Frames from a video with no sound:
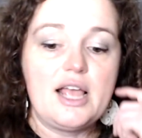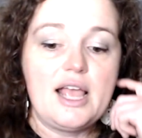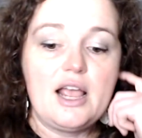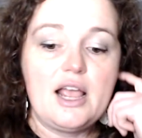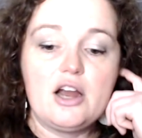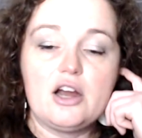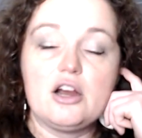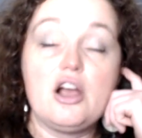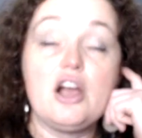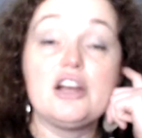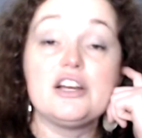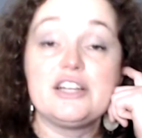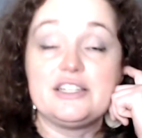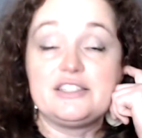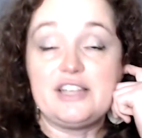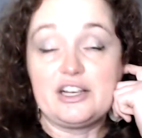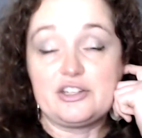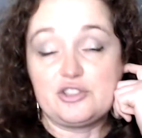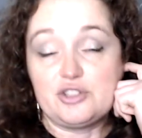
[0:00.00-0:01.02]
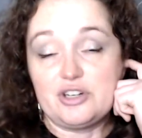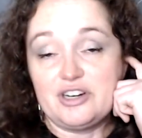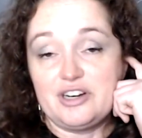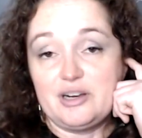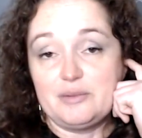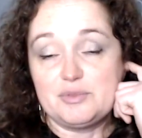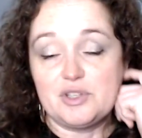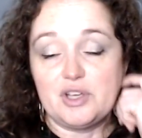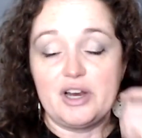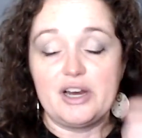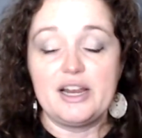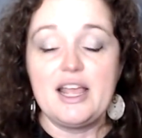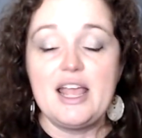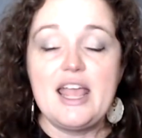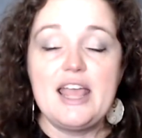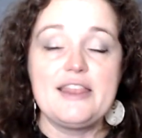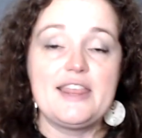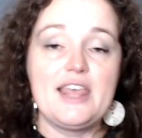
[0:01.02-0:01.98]

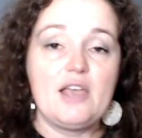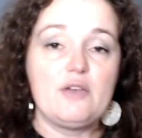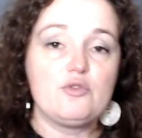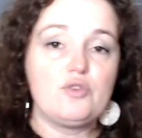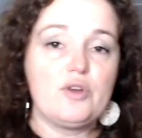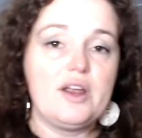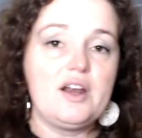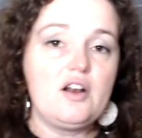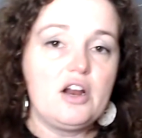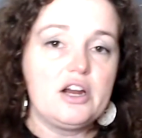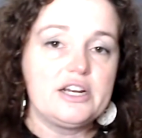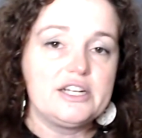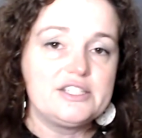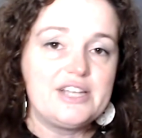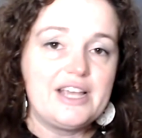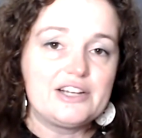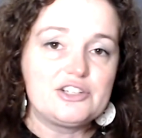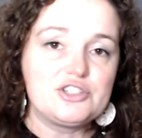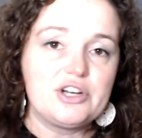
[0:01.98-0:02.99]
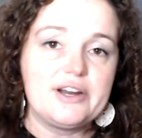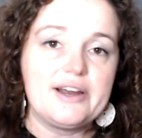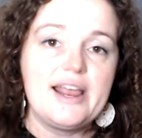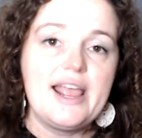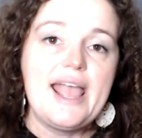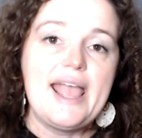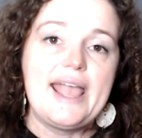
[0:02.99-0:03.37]
They have great architecture,